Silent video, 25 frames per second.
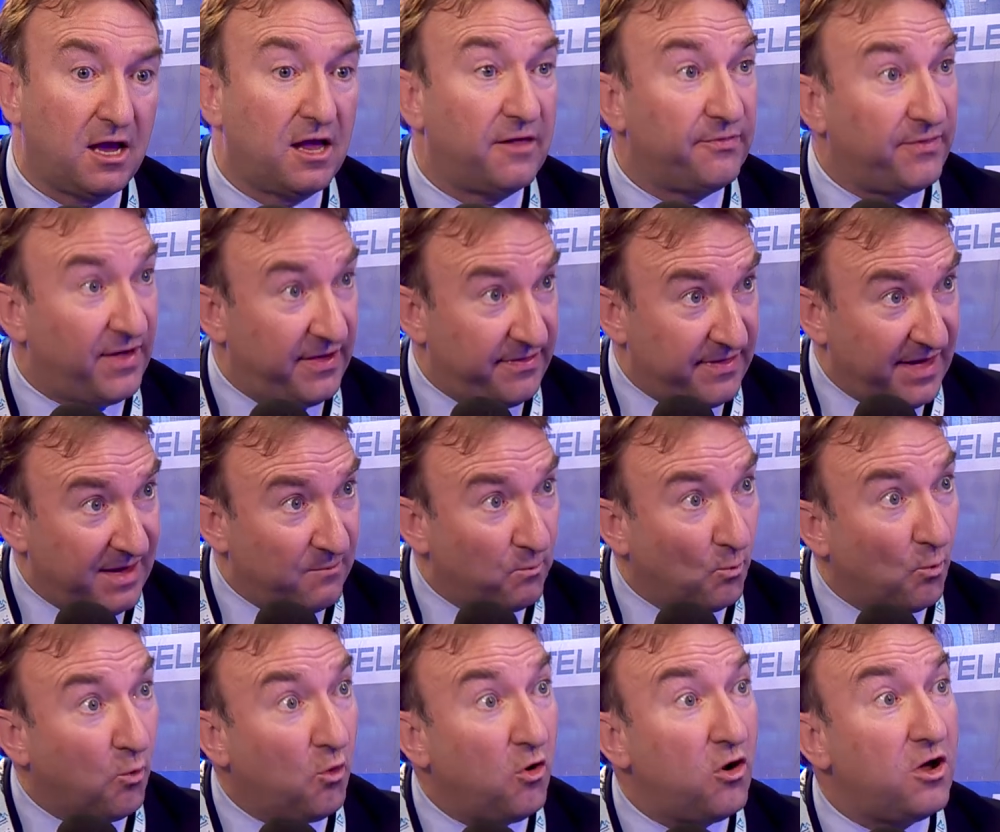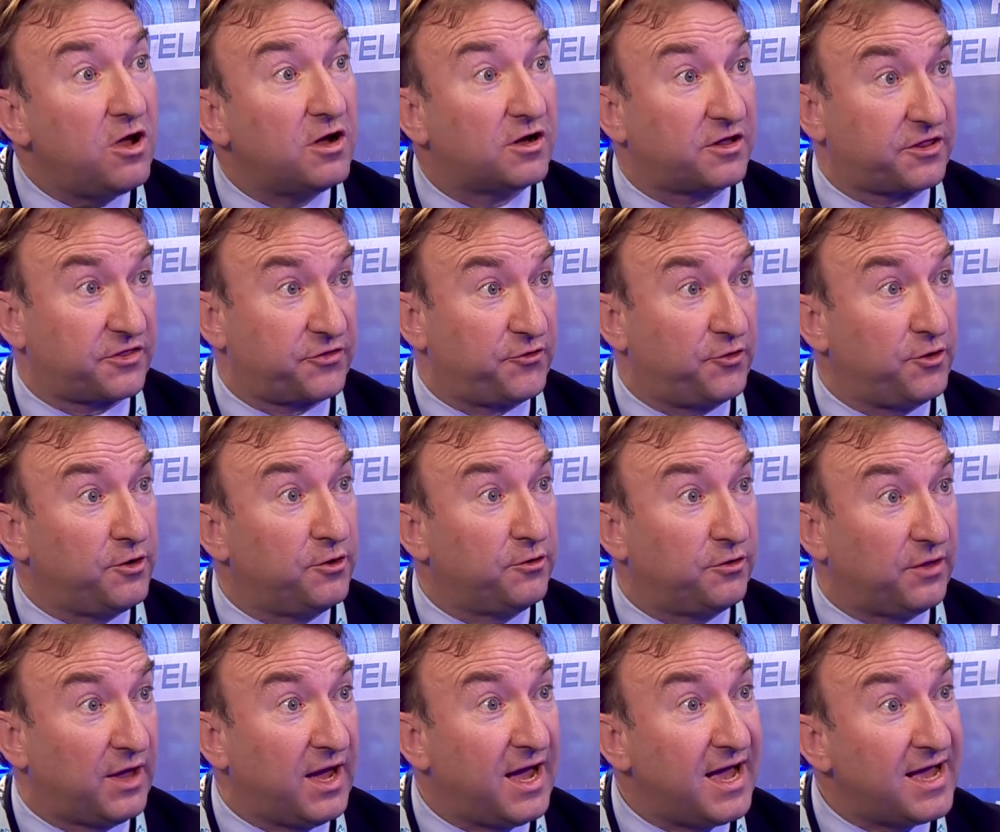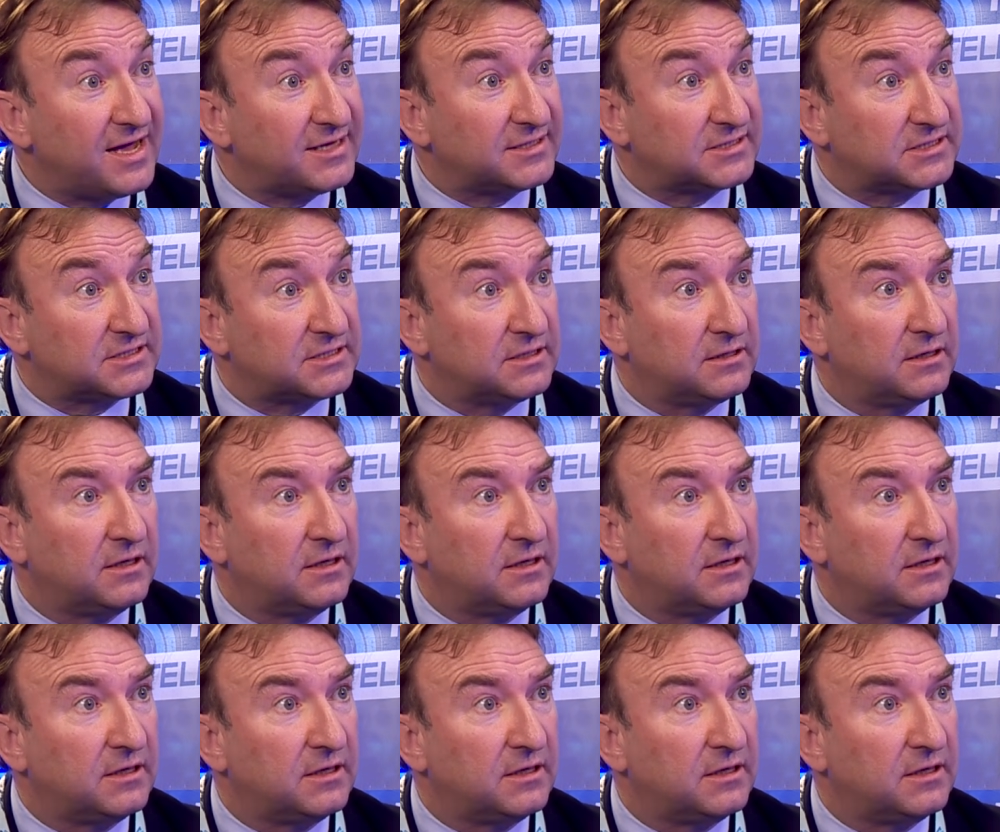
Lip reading: They then work through that